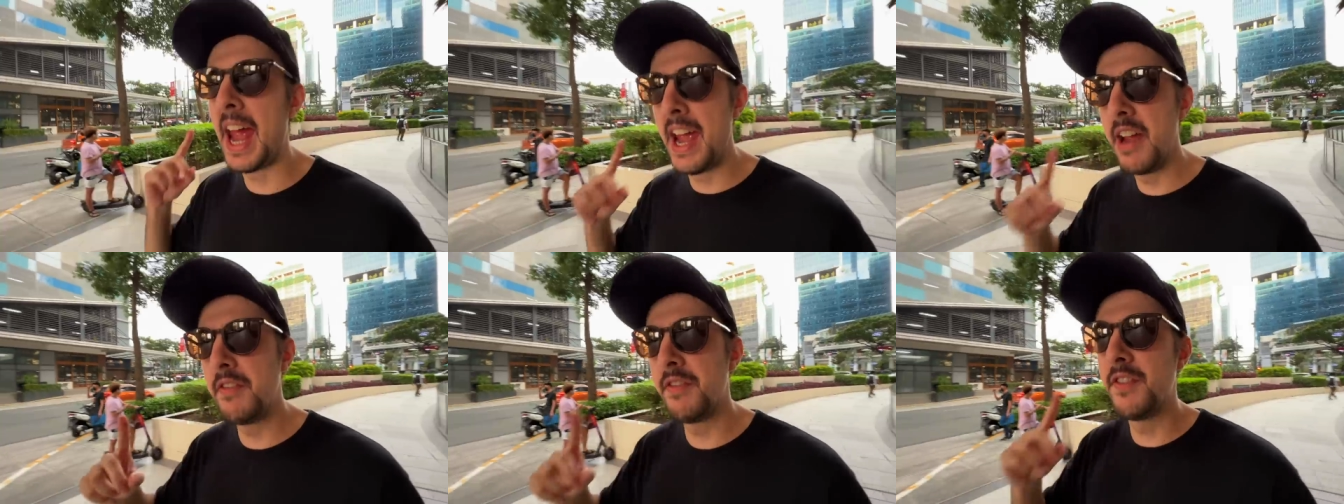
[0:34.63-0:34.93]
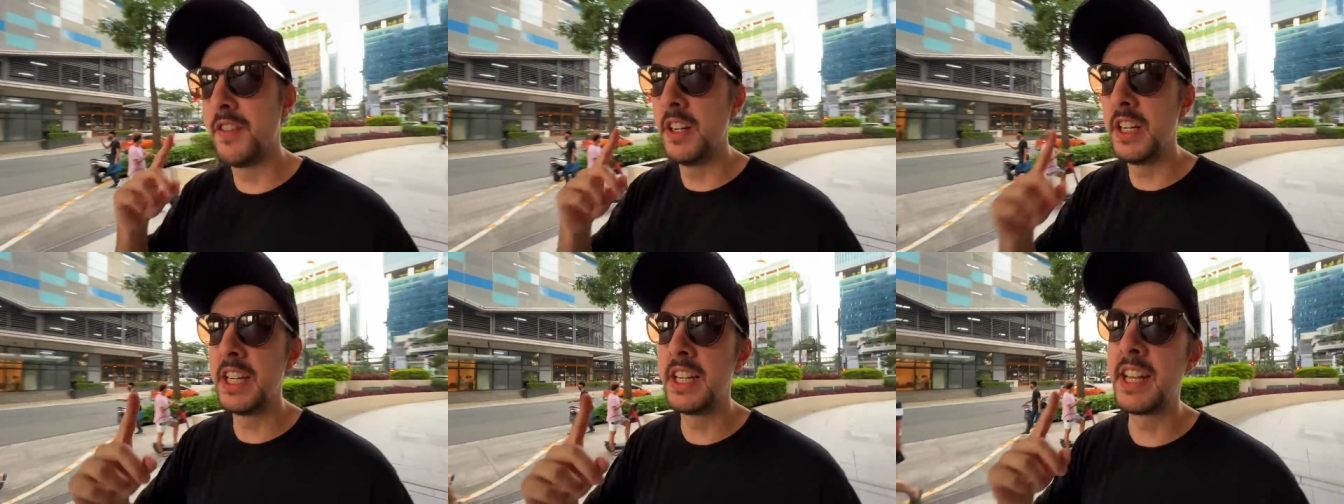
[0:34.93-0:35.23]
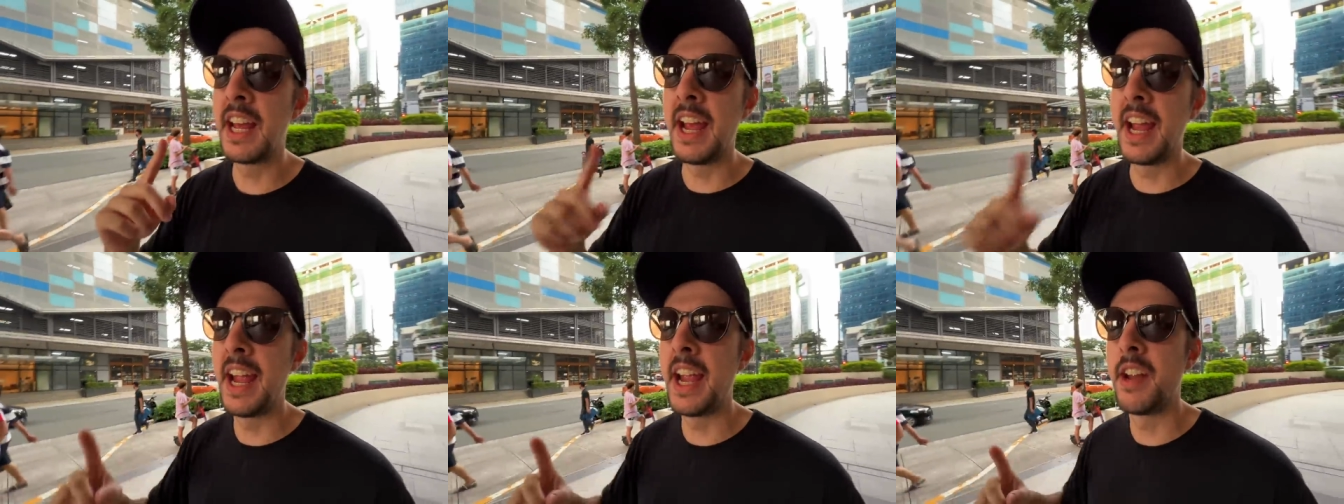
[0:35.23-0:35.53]
every
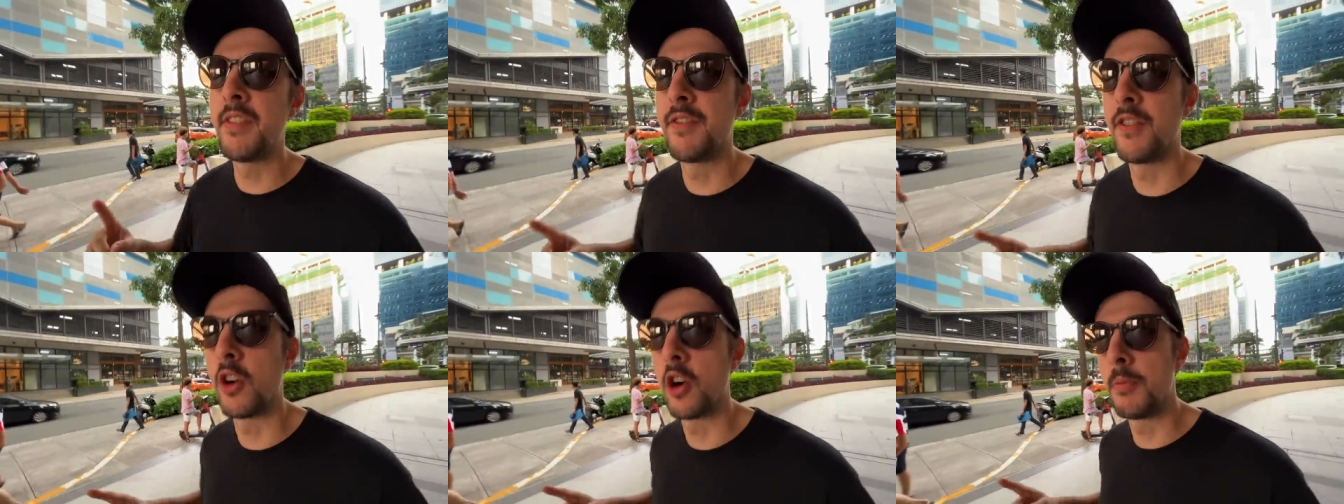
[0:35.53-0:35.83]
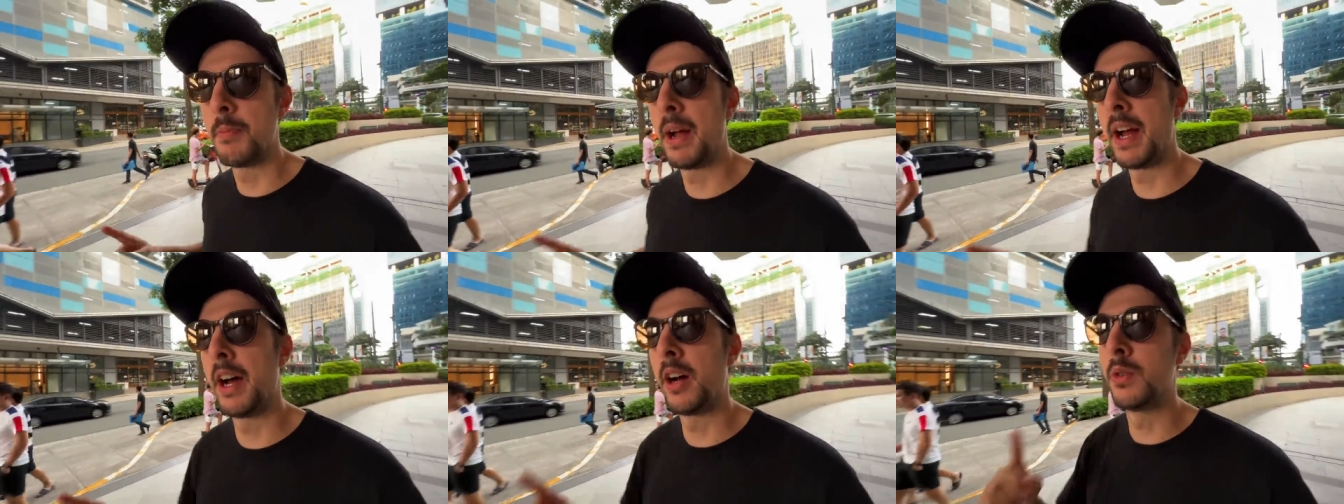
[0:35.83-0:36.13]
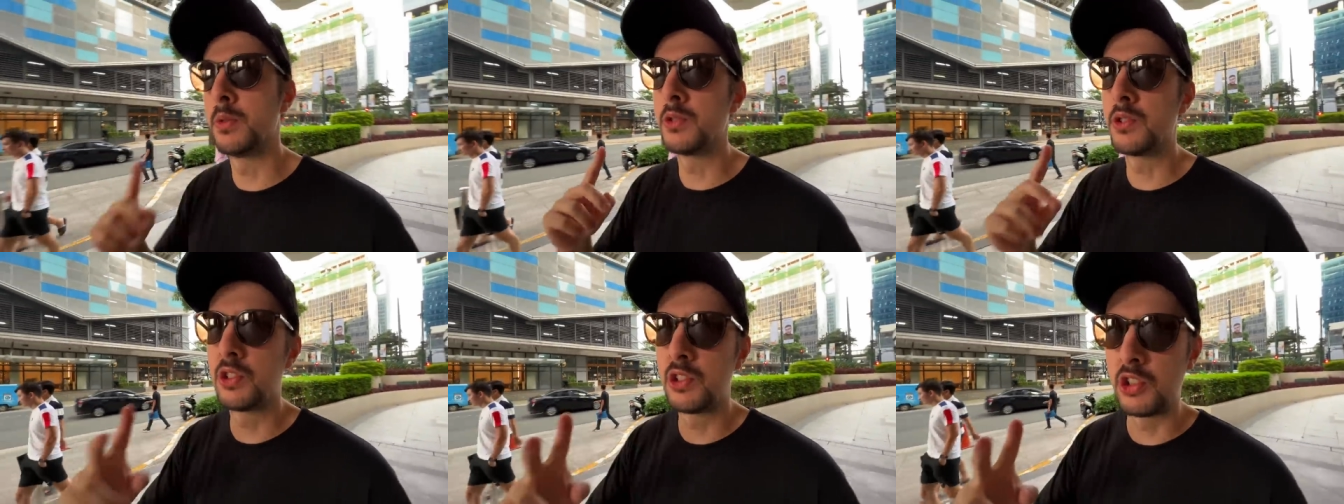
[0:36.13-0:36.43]
day for
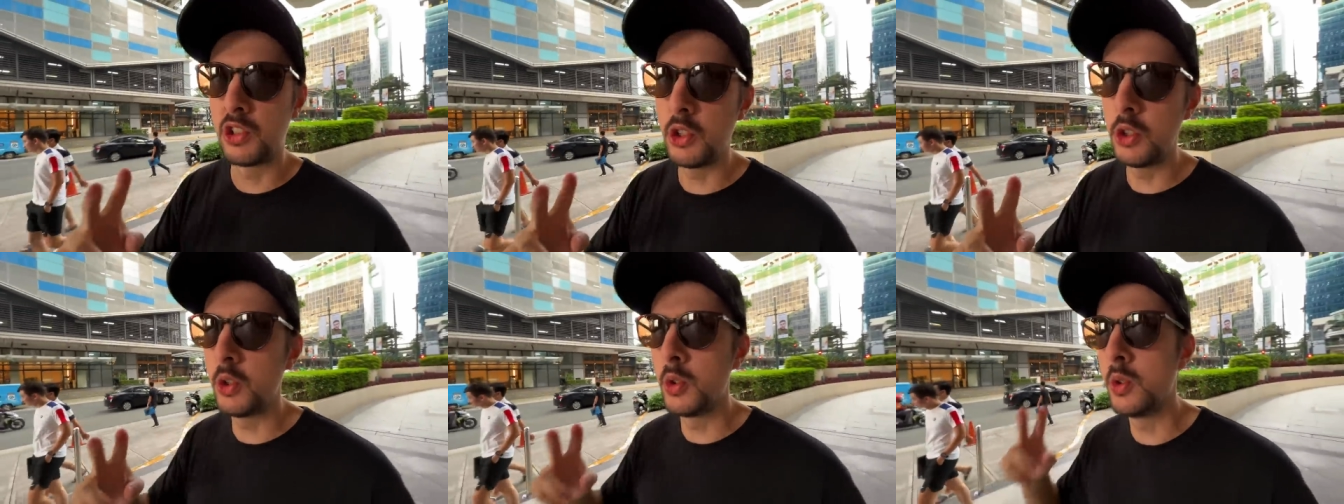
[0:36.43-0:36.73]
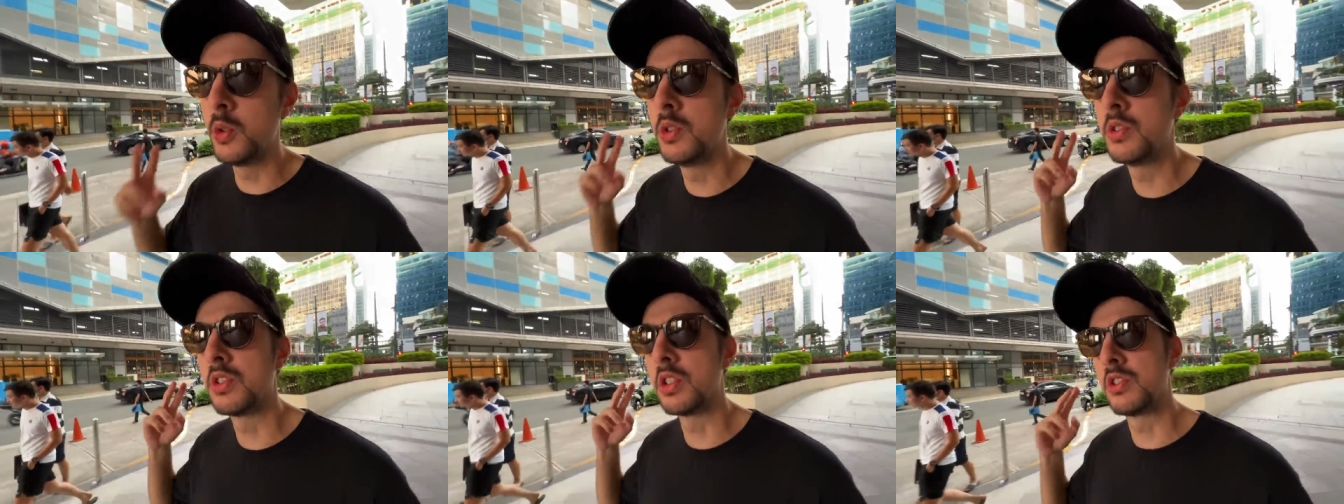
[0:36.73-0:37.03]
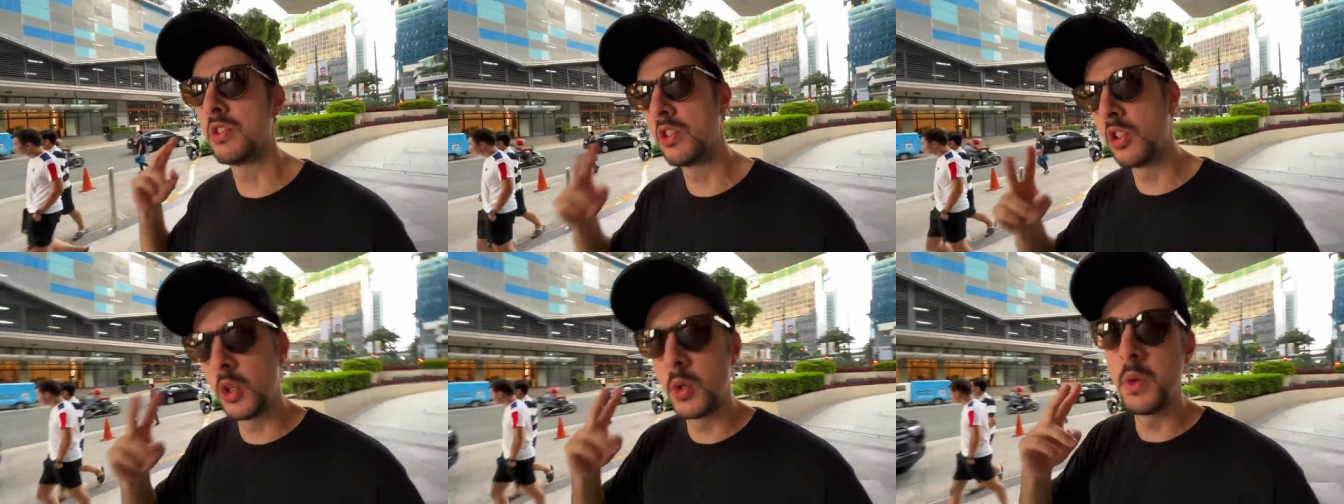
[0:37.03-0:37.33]
about two to
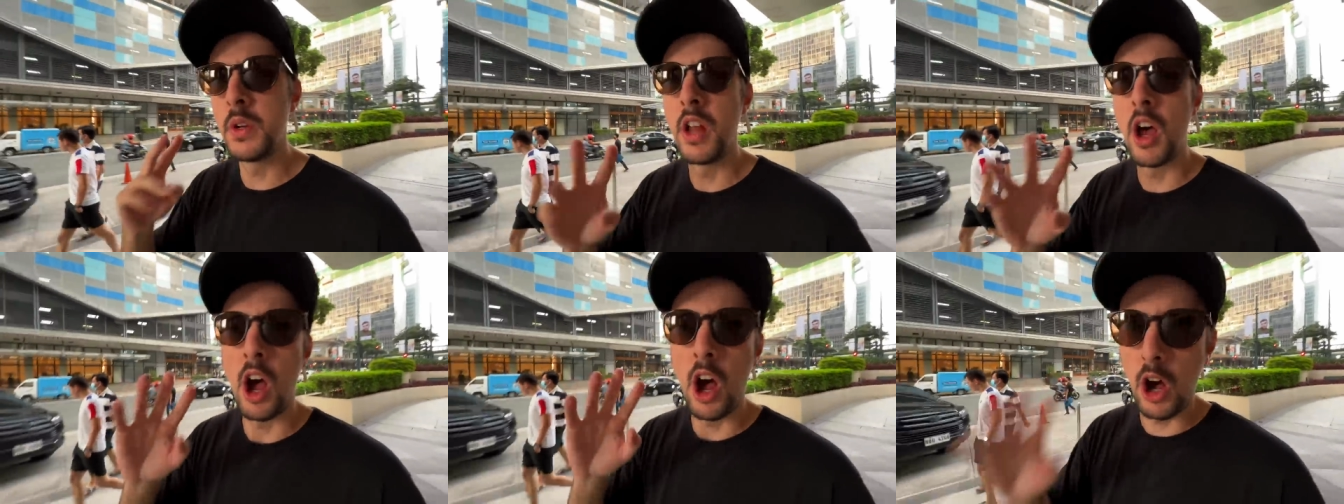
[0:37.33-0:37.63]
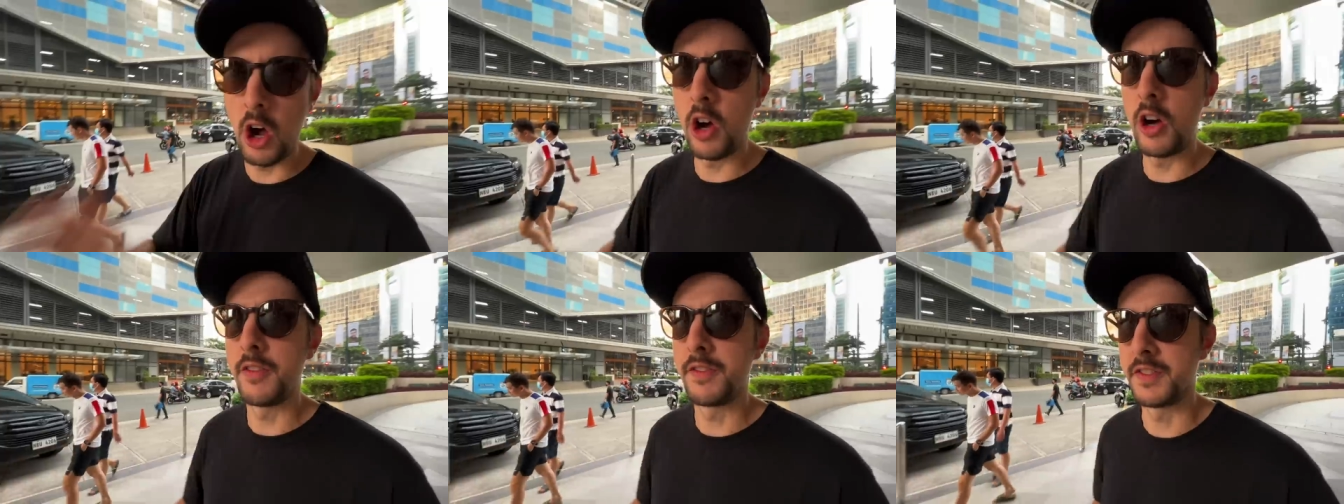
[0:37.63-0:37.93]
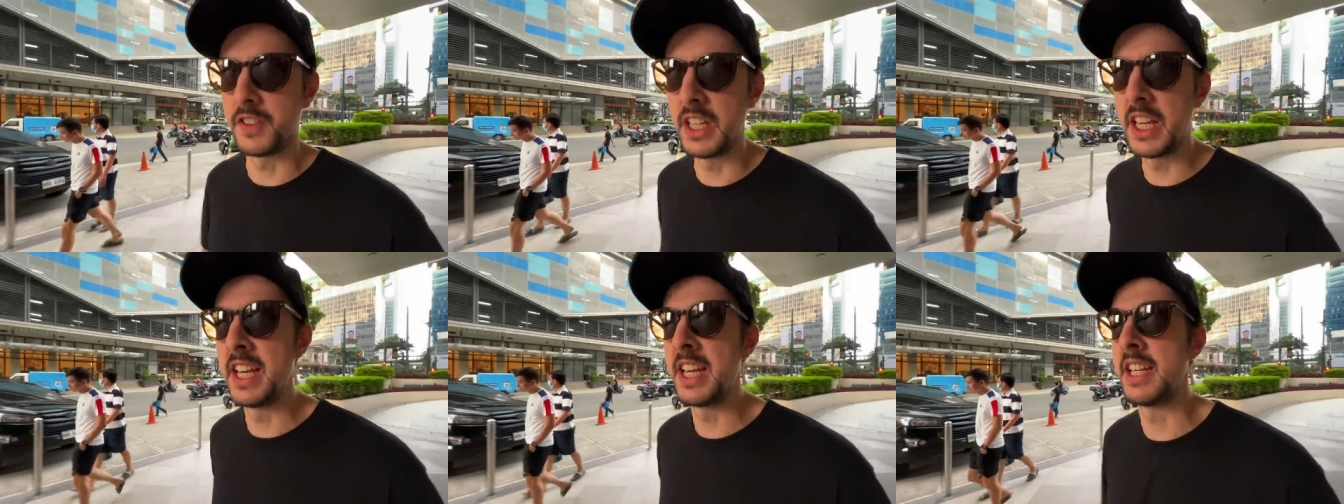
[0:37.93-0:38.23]
two and a half
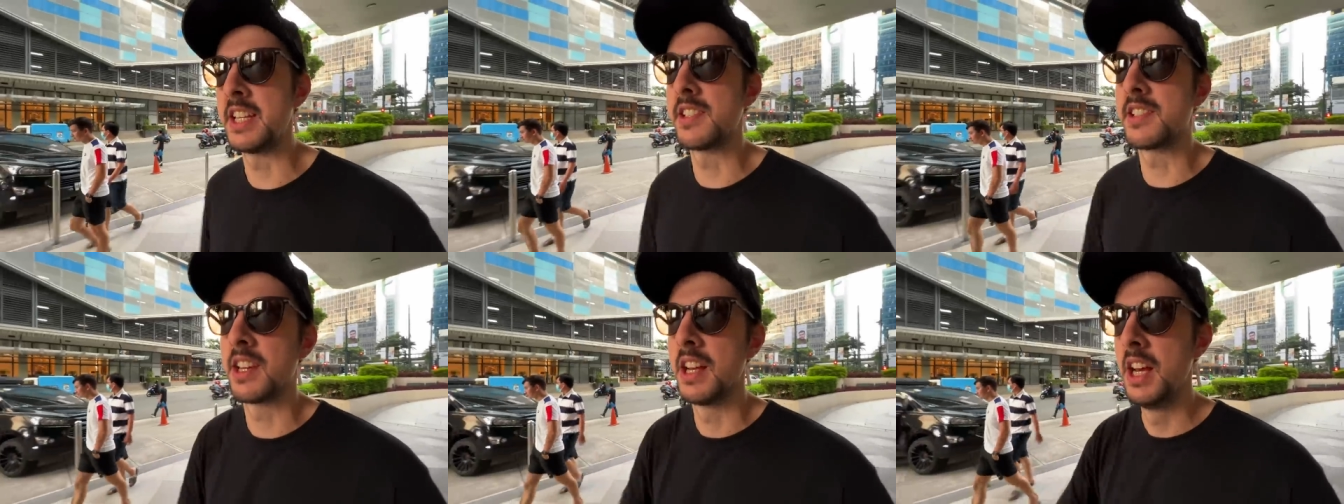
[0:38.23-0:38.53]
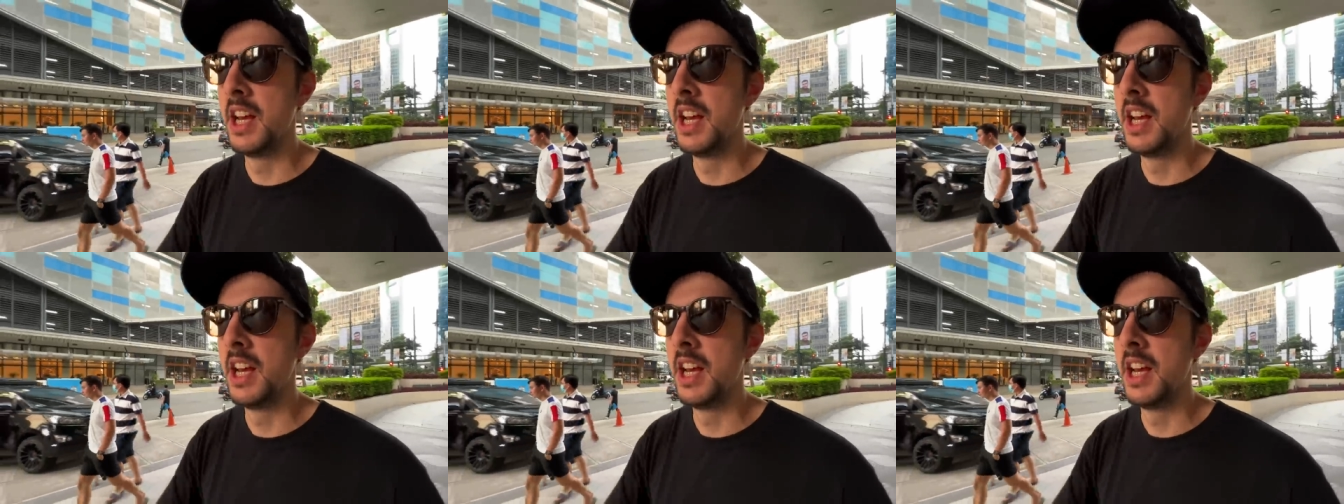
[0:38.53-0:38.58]
years.